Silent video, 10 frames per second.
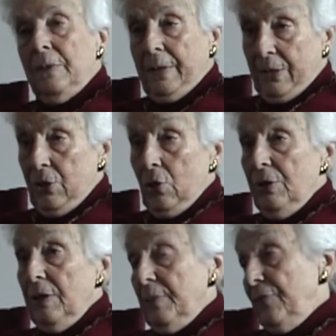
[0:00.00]
I
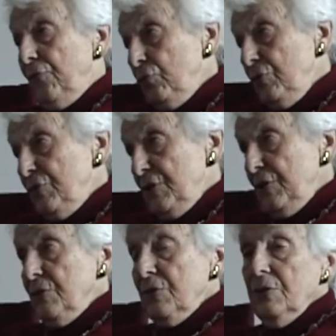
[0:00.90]
joined him in
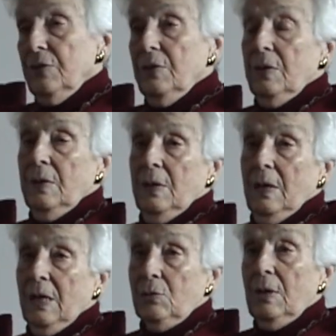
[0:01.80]
1946.
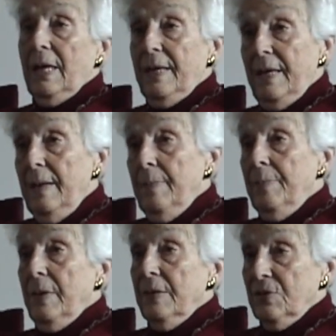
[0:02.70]
Actually, I
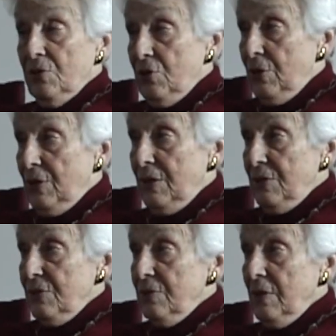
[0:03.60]
came as a
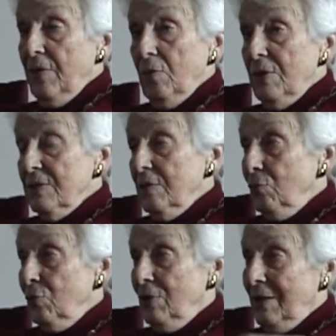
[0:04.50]
journalist, otherwise they
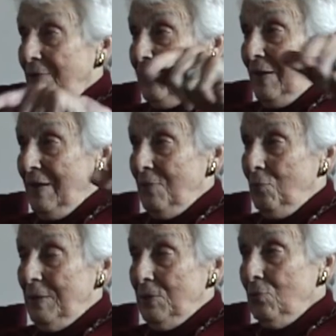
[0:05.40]
wouldn't have
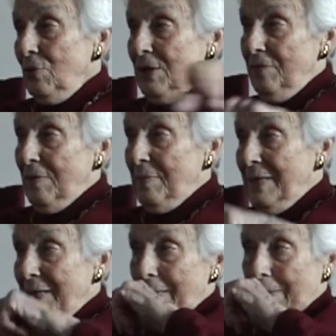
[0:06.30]
allowed me to leave
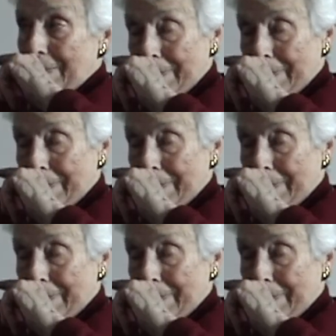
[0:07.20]
America.